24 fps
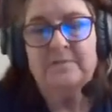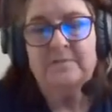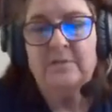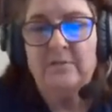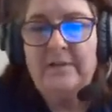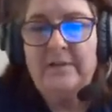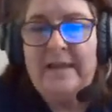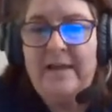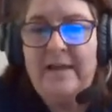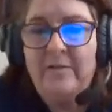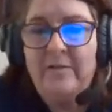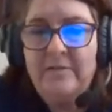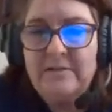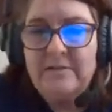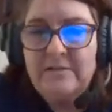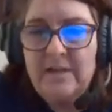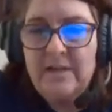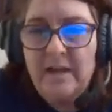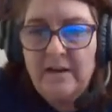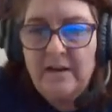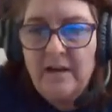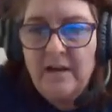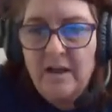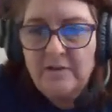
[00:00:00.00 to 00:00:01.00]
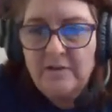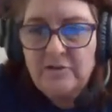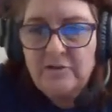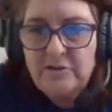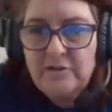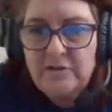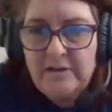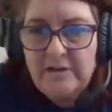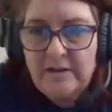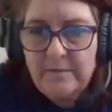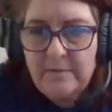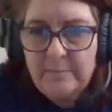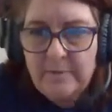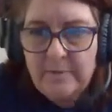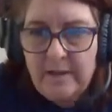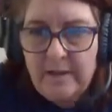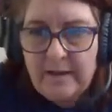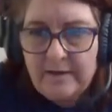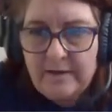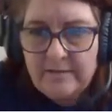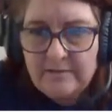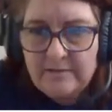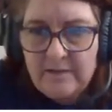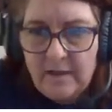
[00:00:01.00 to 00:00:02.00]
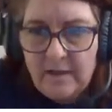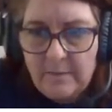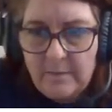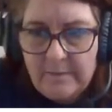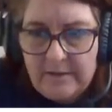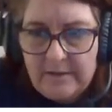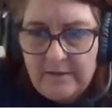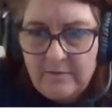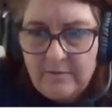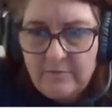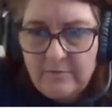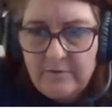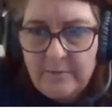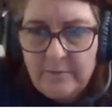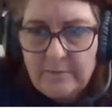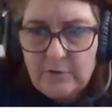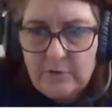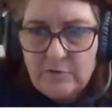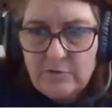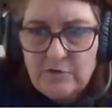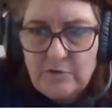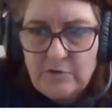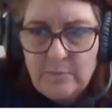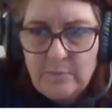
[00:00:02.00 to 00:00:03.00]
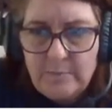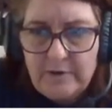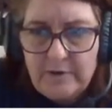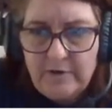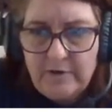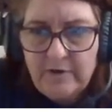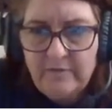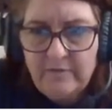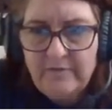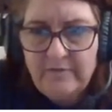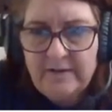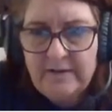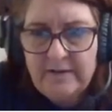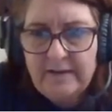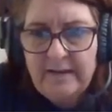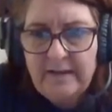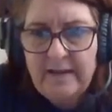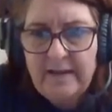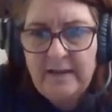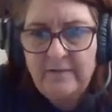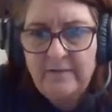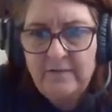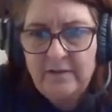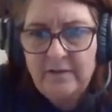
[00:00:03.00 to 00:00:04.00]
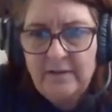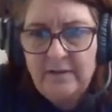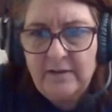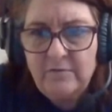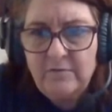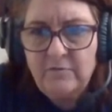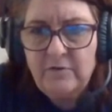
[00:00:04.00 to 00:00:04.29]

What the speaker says: So now this unoxygenated blood, it's coming in from your superior vena cava,